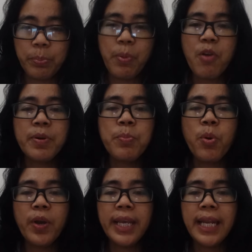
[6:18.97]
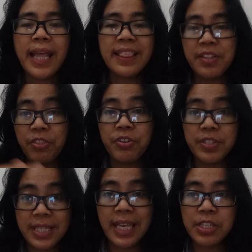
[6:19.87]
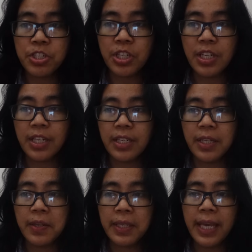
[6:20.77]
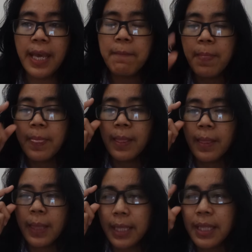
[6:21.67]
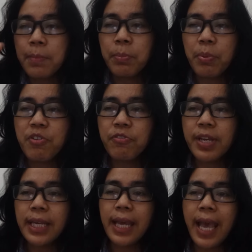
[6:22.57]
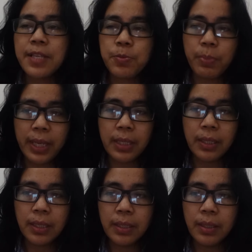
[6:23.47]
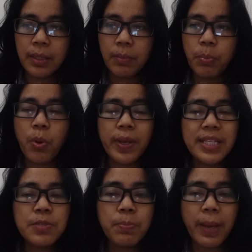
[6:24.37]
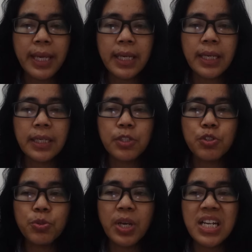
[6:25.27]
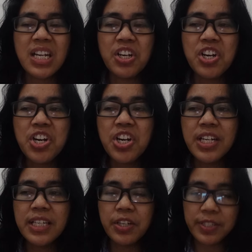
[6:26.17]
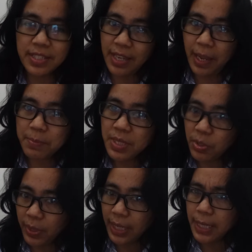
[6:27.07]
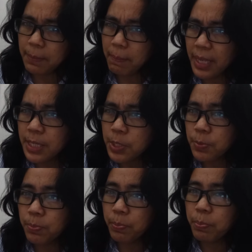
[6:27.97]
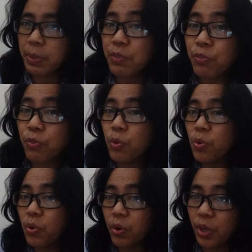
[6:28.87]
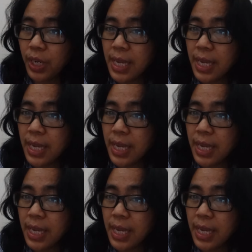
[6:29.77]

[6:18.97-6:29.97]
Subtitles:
PowerPoint at the third session. Okay, and then perfect aspect points back to an earlier time, so it means before